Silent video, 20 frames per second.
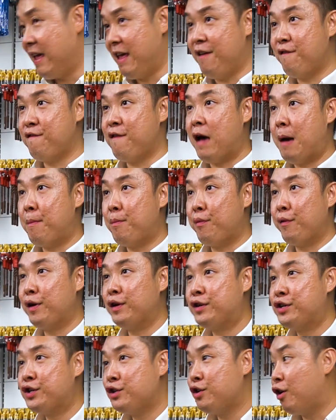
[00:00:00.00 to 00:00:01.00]

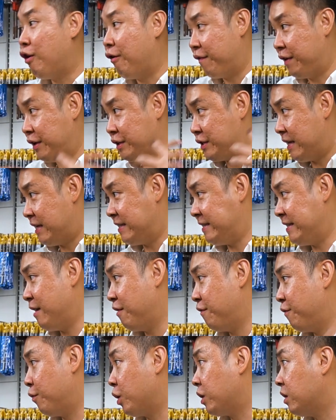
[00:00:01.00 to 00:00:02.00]
evaporation of
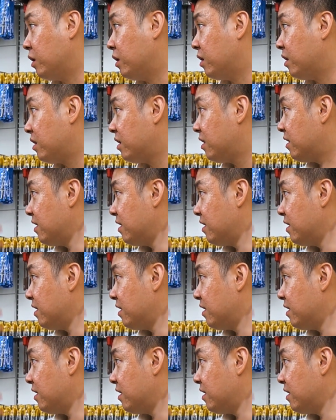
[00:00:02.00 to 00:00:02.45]
itself water.